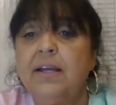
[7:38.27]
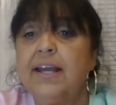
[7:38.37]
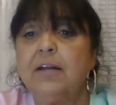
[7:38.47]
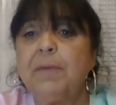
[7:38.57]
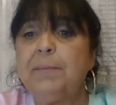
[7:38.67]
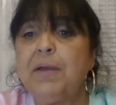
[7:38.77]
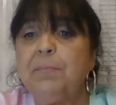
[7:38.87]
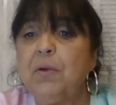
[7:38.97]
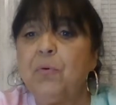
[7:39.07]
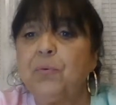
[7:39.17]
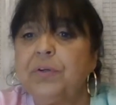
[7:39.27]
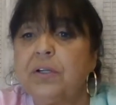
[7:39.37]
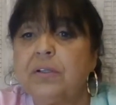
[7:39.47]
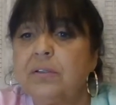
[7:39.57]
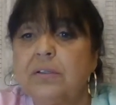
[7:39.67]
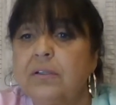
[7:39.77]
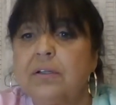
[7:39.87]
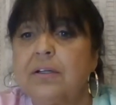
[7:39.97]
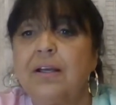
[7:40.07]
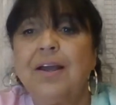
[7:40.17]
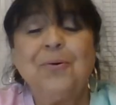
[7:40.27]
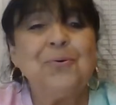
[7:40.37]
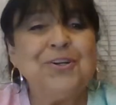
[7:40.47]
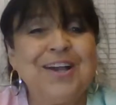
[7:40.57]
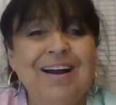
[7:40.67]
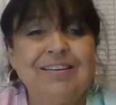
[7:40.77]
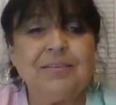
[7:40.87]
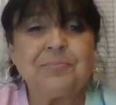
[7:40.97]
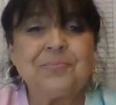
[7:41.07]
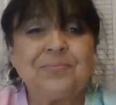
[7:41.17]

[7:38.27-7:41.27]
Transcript: It'll make me be wanting to, what do you call it?